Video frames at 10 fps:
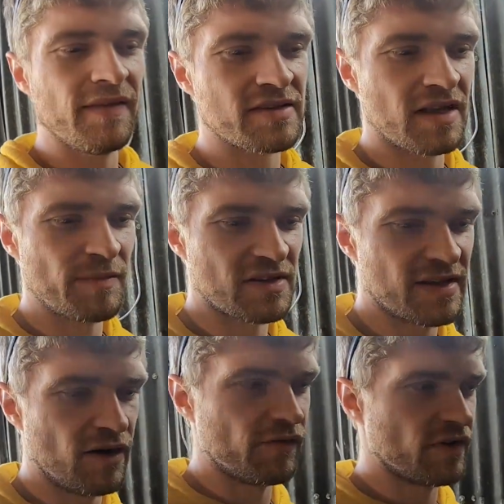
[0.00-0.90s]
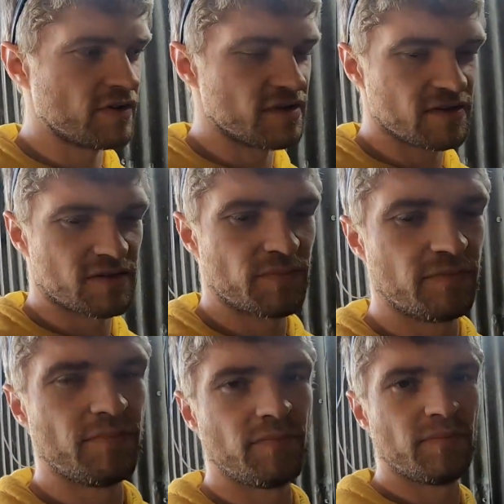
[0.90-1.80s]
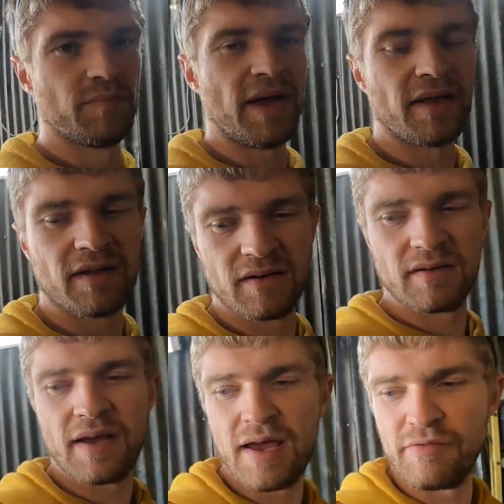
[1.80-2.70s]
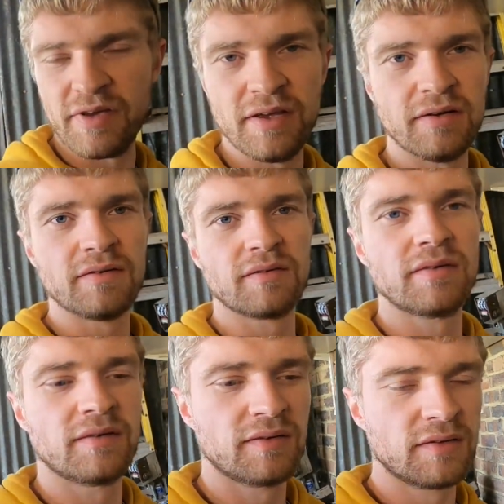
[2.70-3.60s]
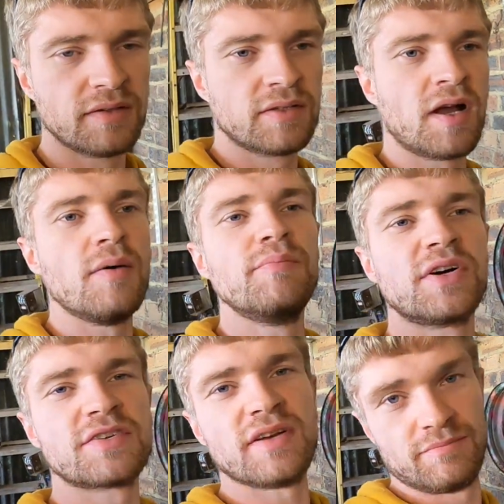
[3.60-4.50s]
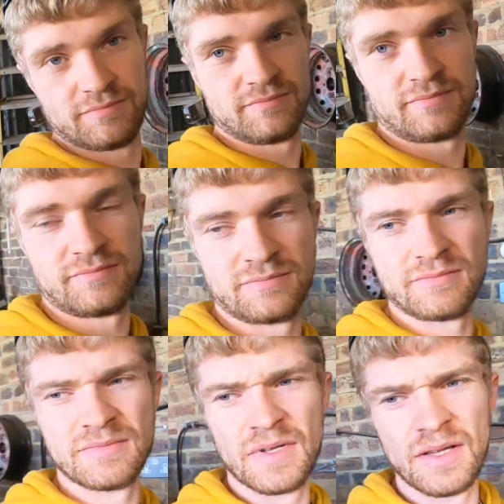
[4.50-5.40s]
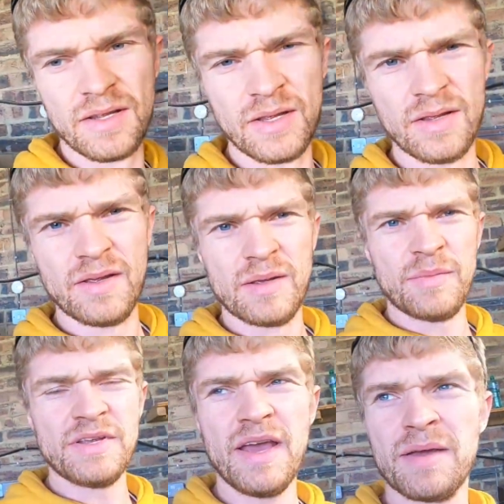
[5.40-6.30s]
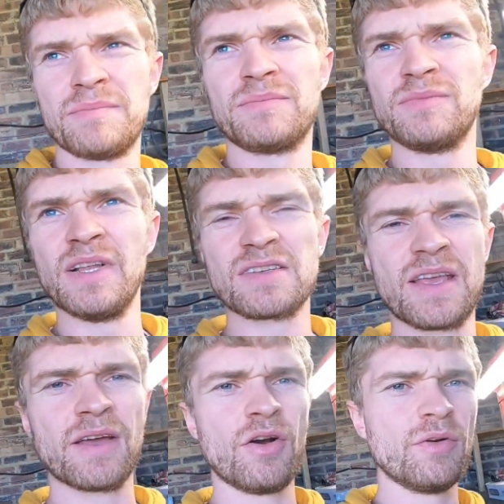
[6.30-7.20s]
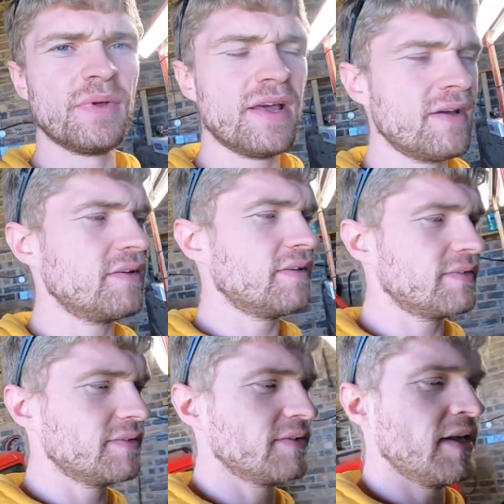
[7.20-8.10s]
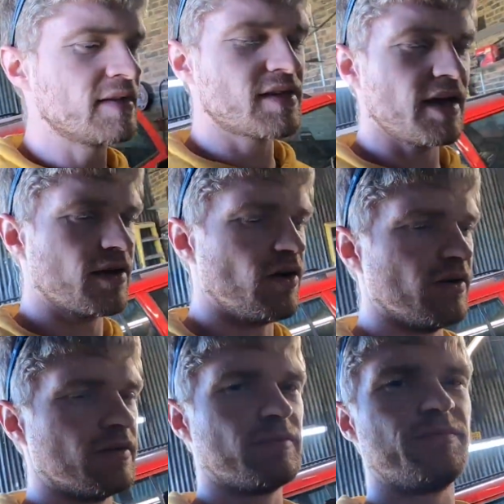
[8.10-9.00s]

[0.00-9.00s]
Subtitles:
getting this in myself because it's big and heavy and cumbersome. But yeah, let's kick on with it. Let's kick on.